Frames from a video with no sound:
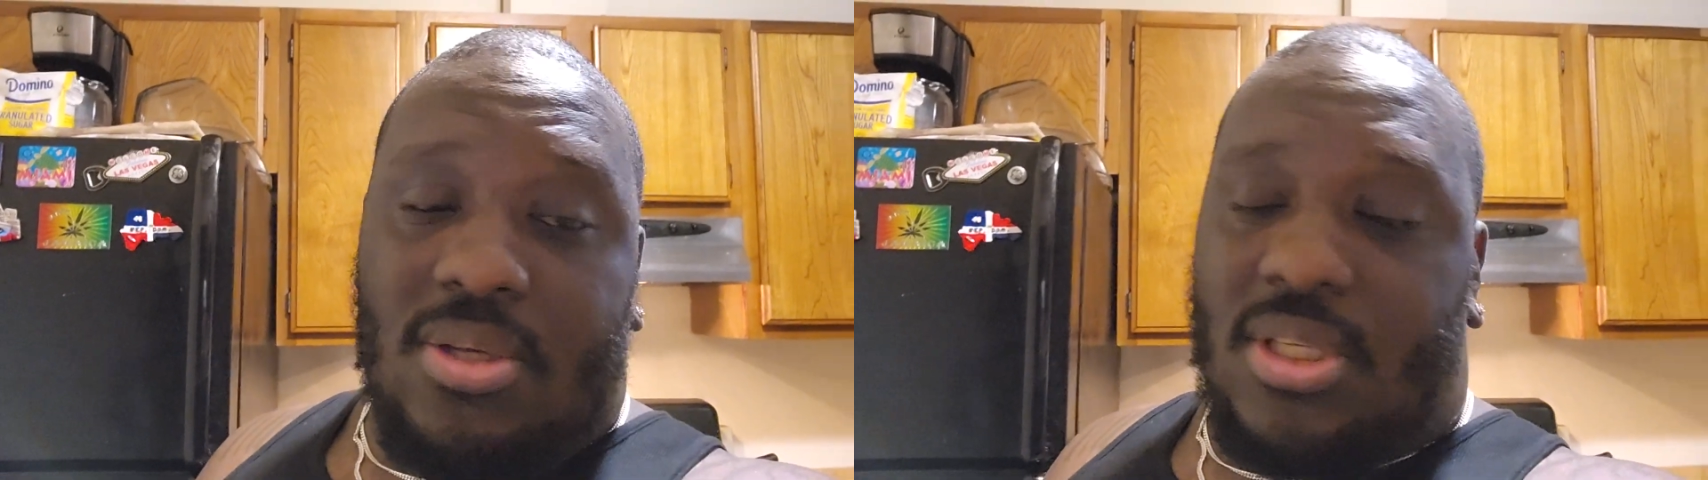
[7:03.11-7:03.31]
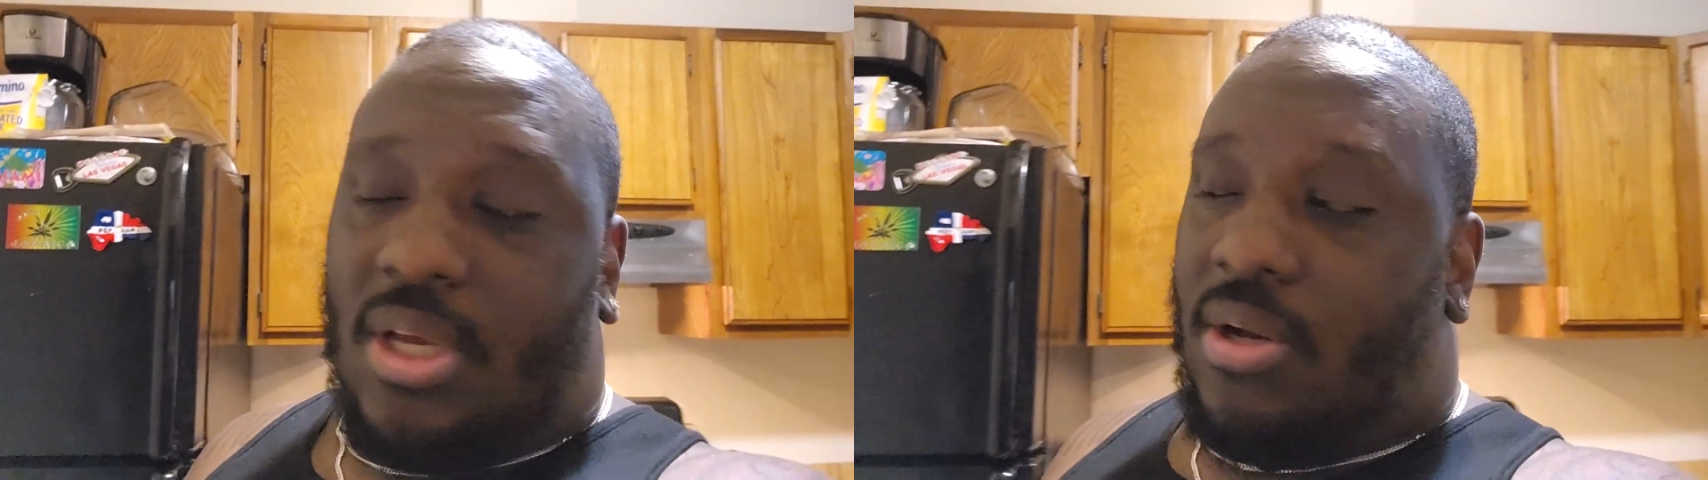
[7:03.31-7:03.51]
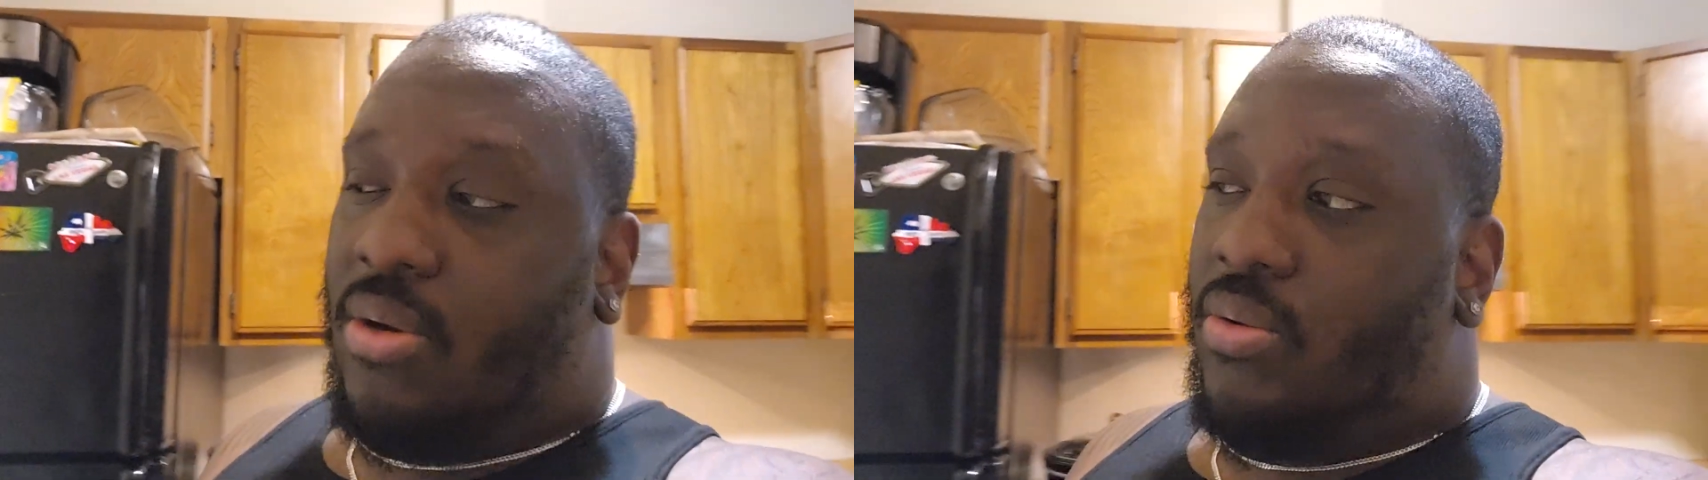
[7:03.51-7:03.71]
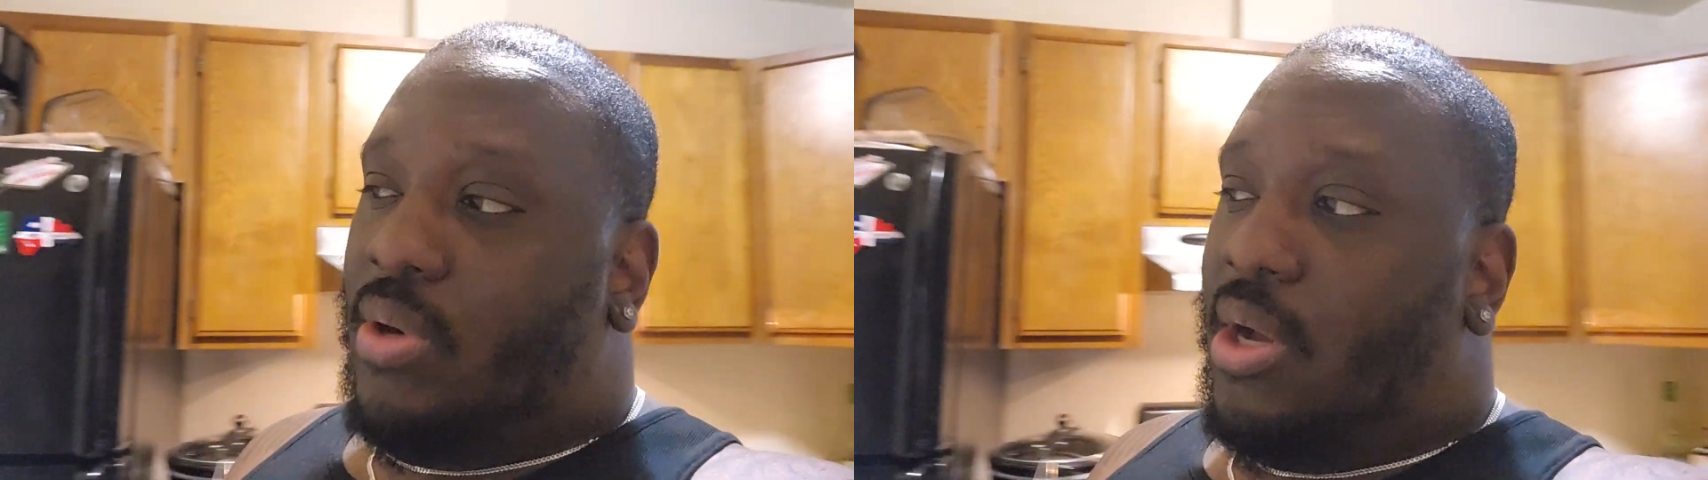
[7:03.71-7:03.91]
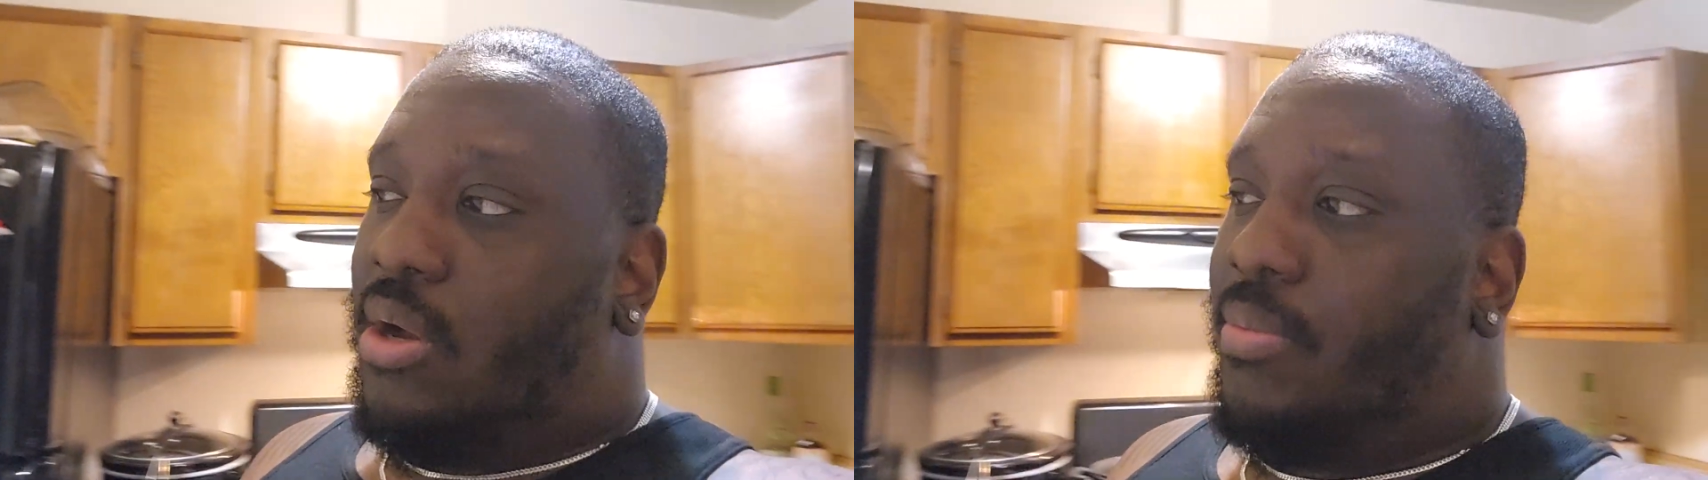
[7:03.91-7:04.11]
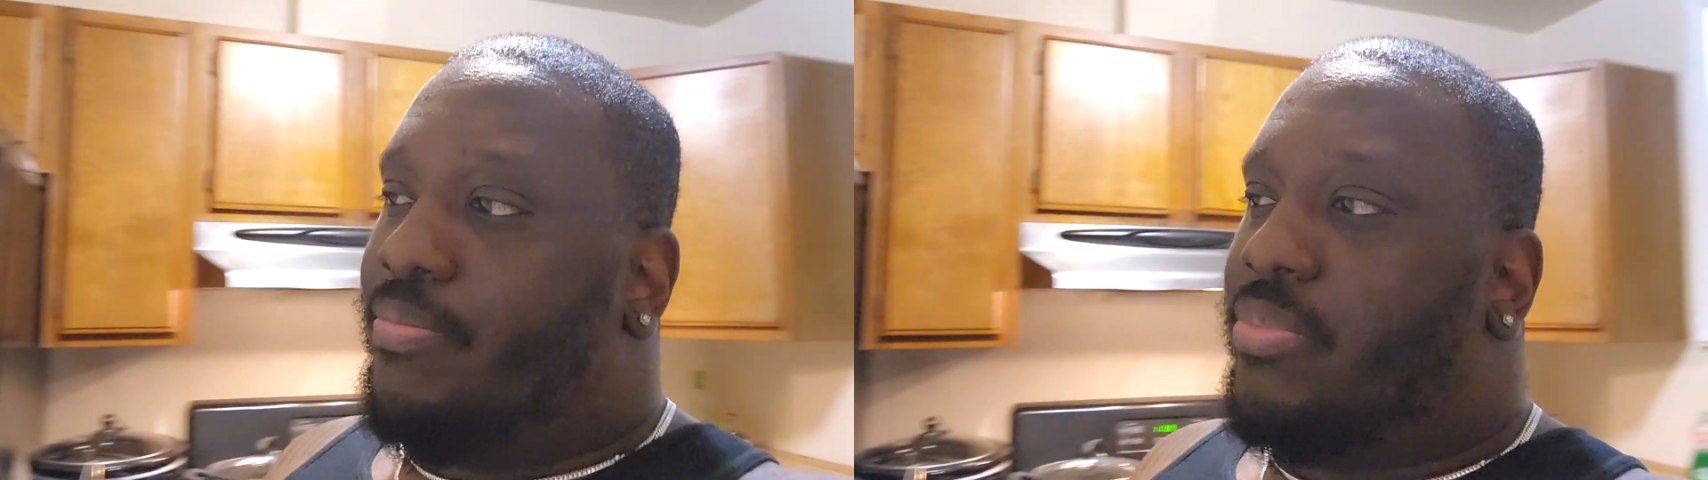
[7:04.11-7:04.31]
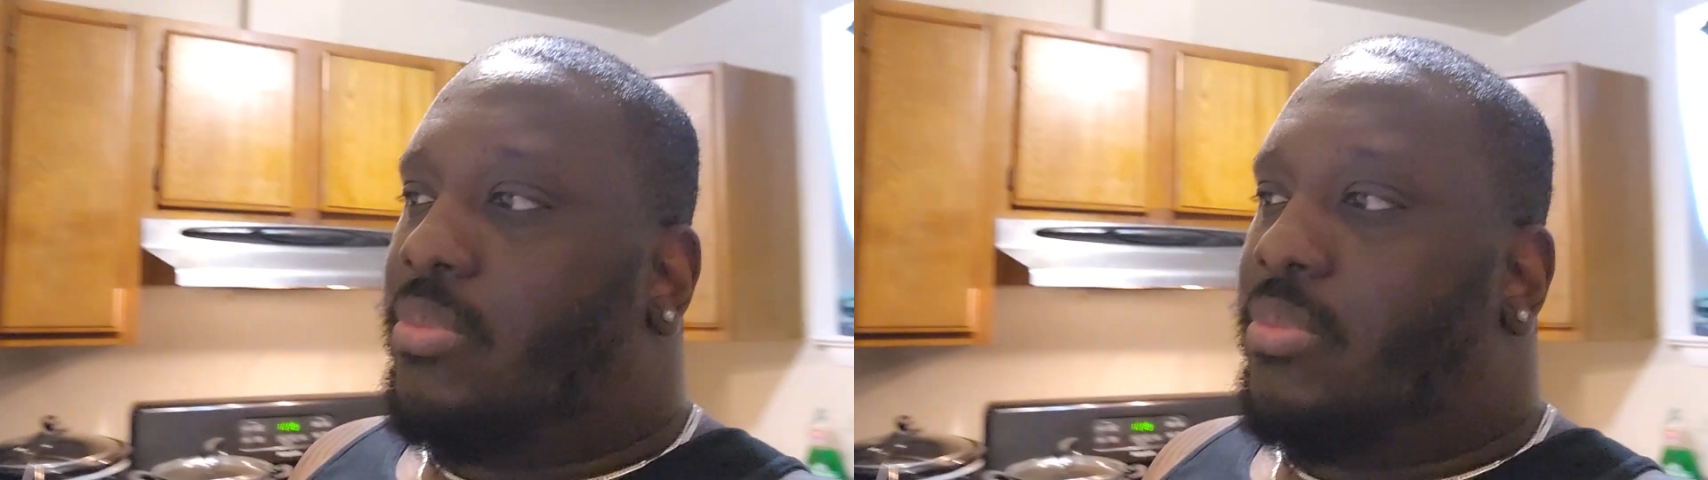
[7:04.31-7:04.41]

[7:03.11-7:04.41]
so um,